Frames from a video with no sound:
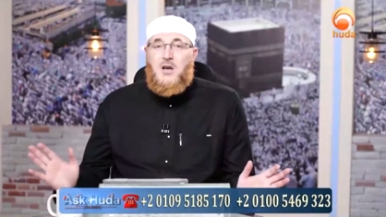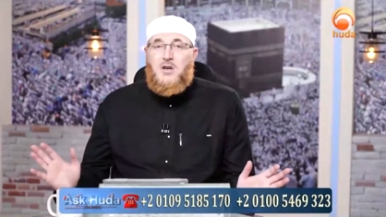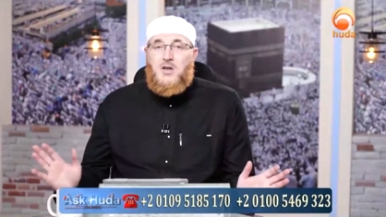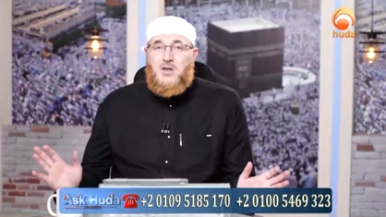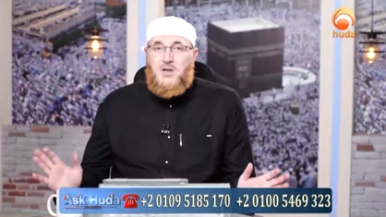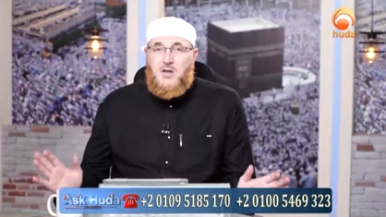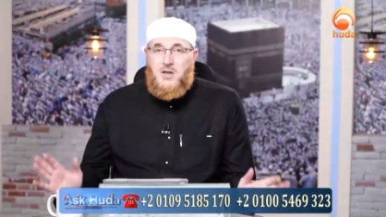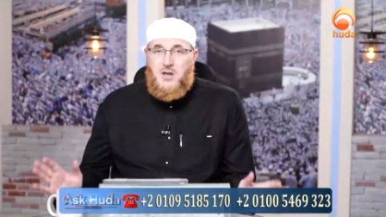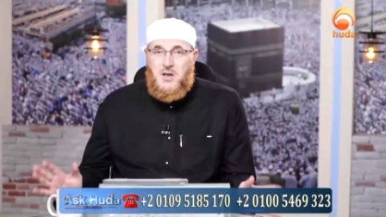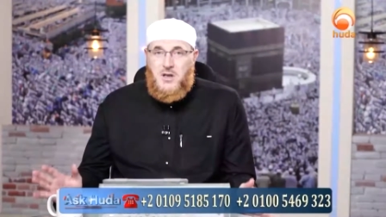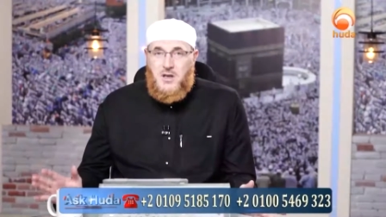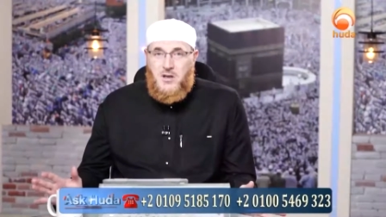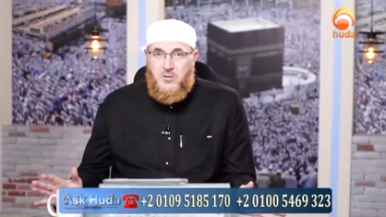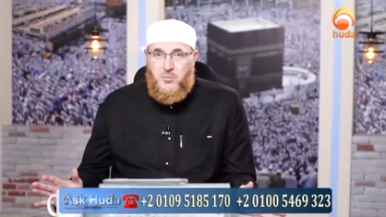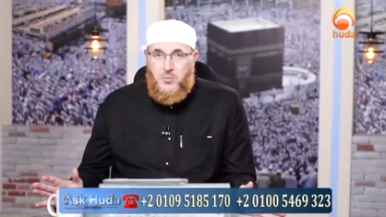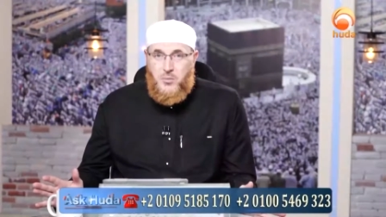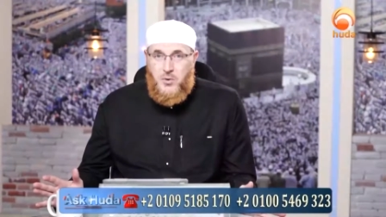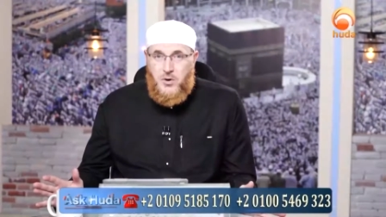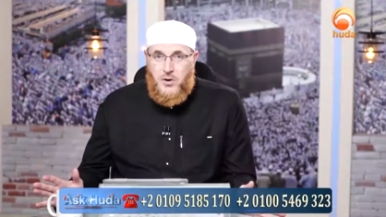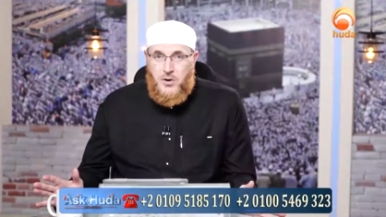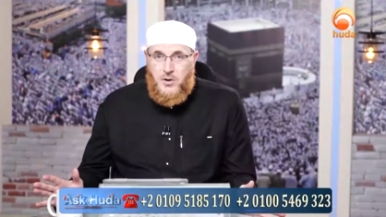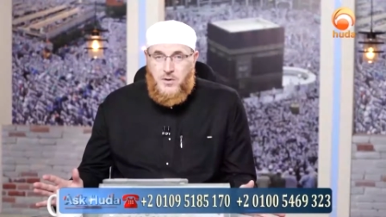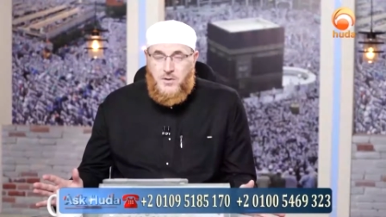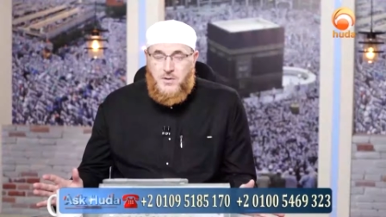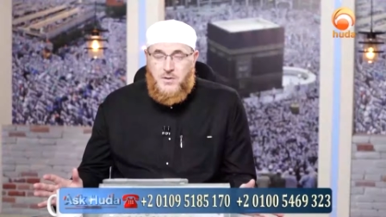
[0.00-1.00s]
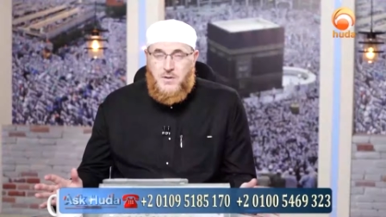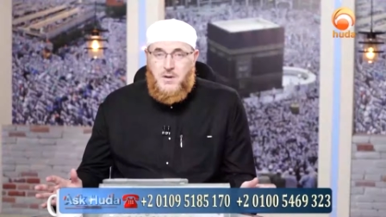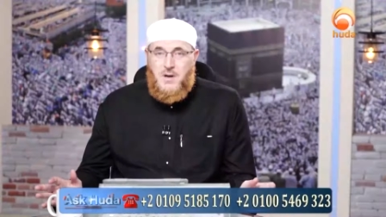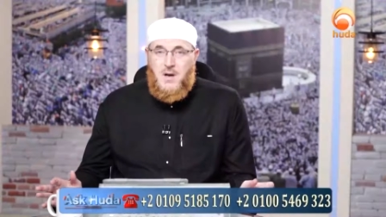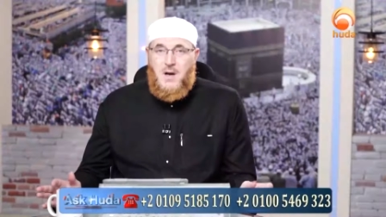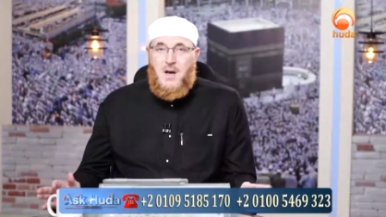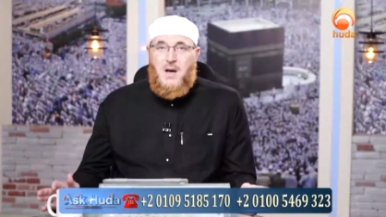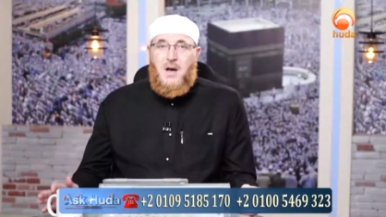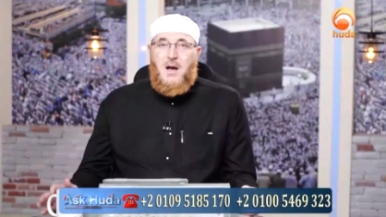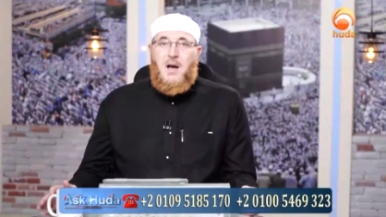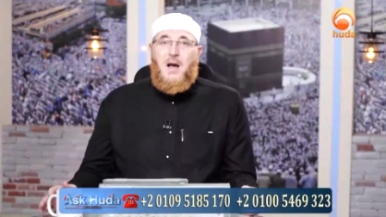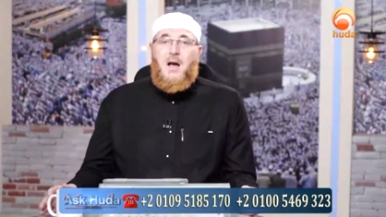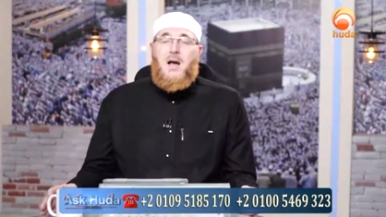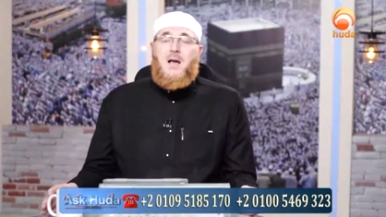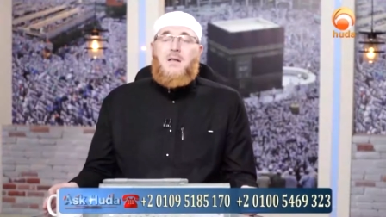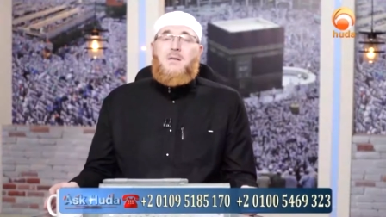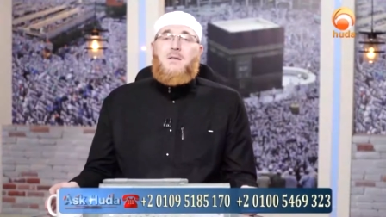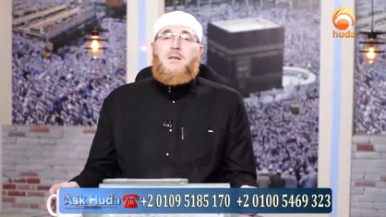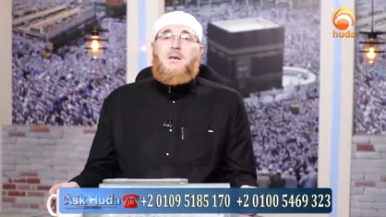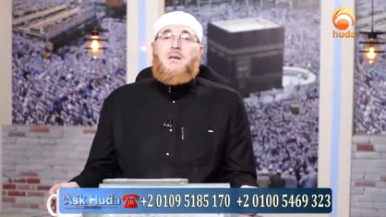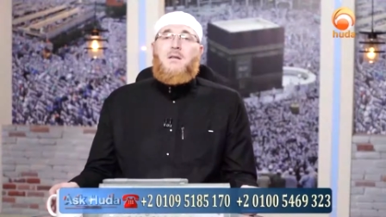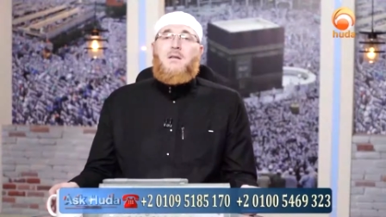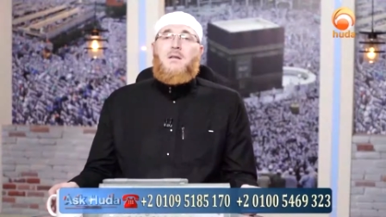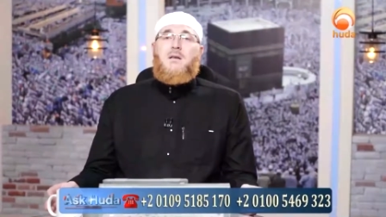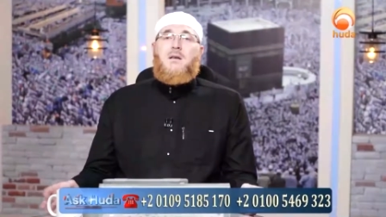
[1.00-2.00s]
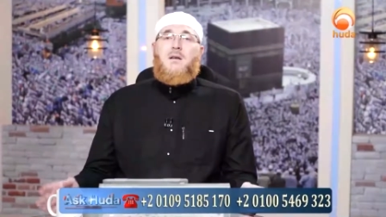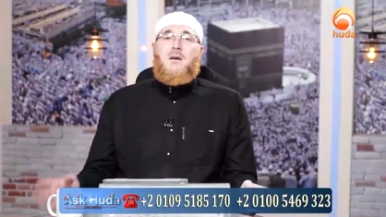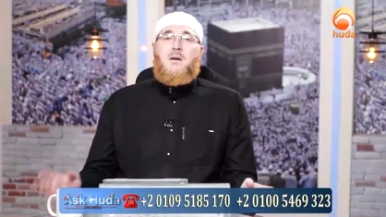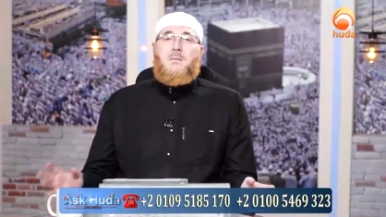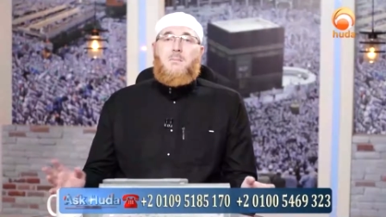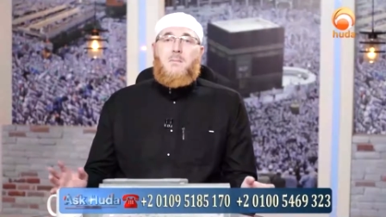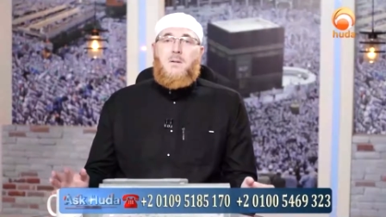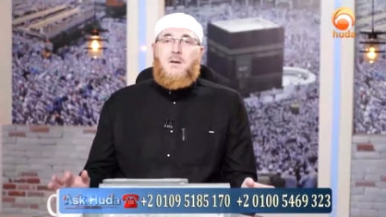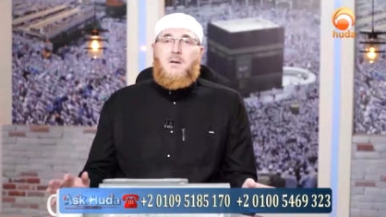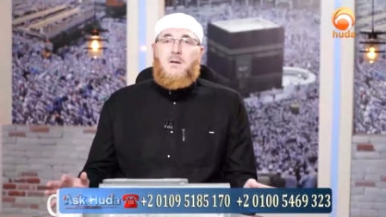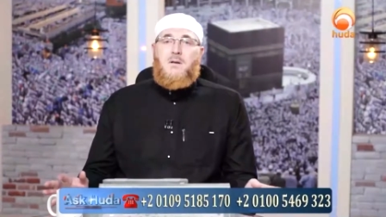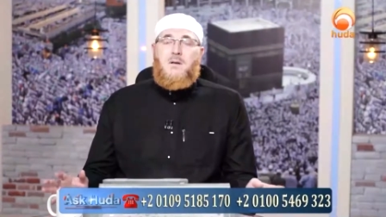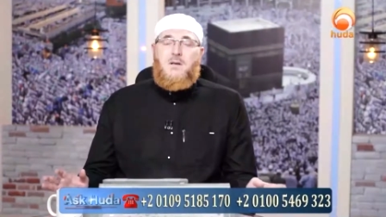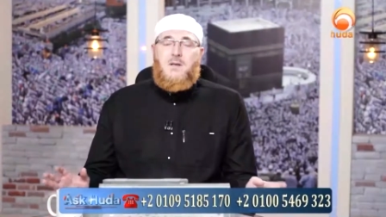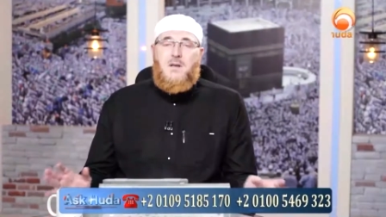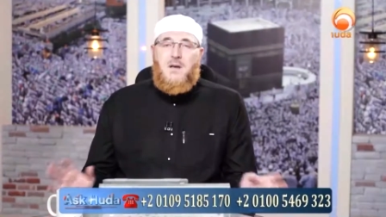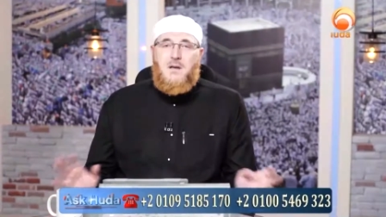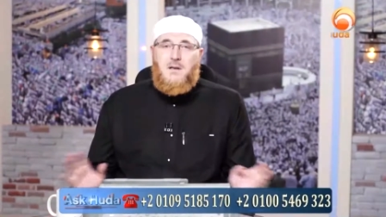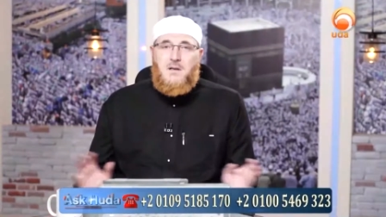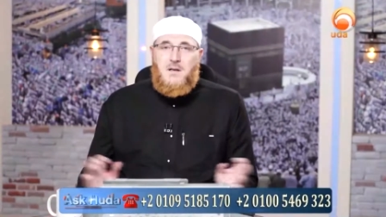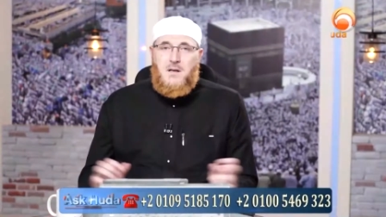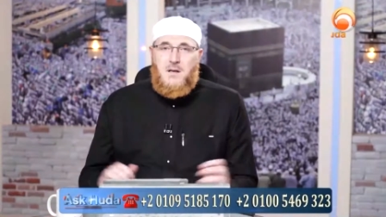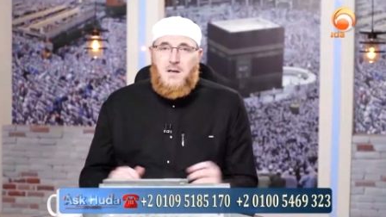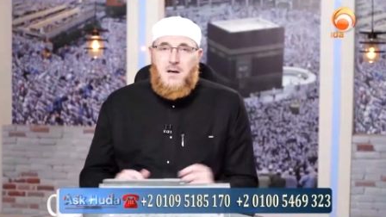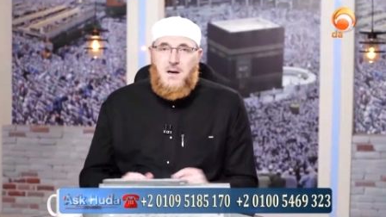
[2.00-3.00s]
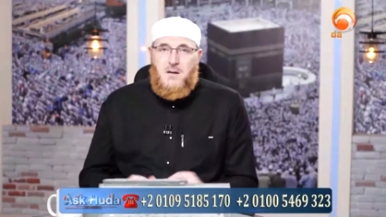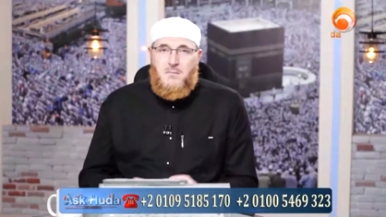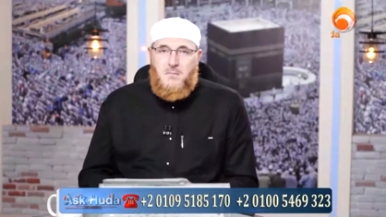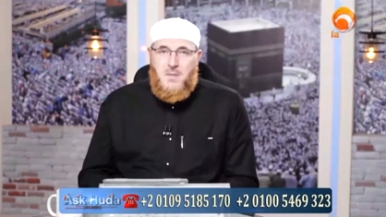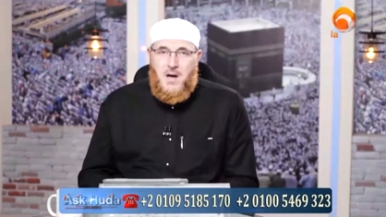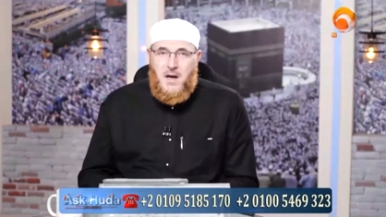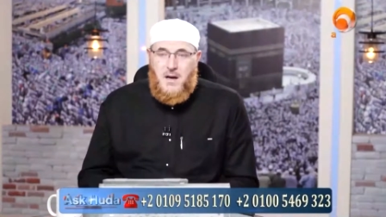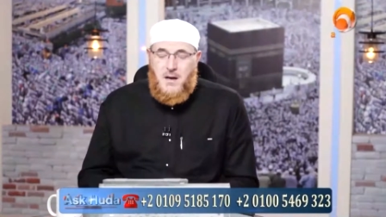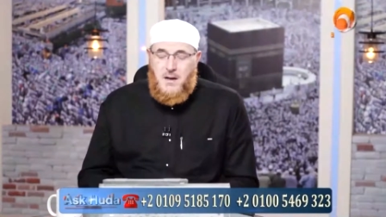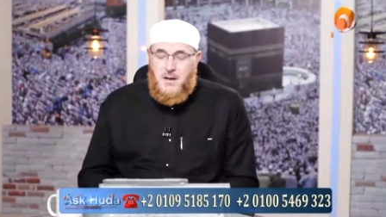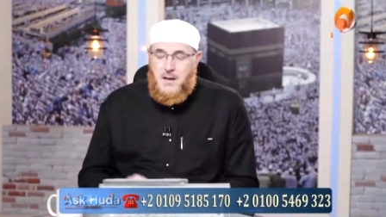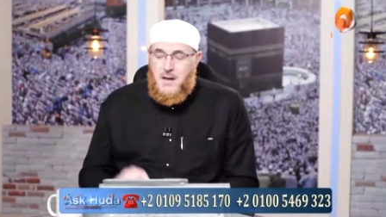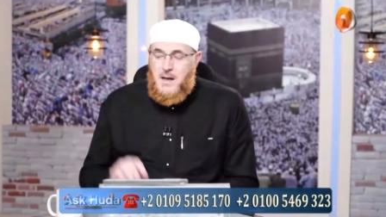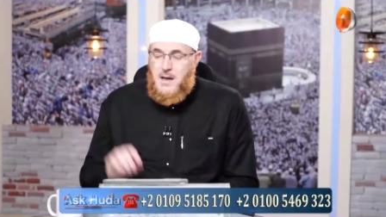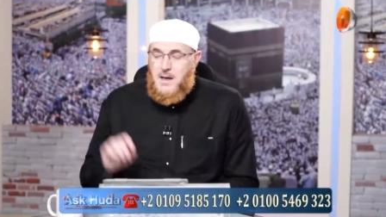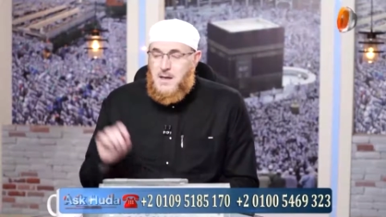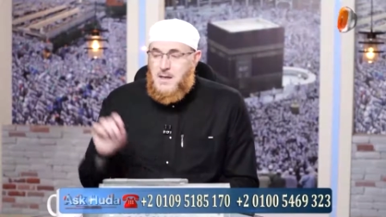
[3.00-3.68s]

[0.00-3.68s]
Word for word: She gave birth. And then they repented and they got married.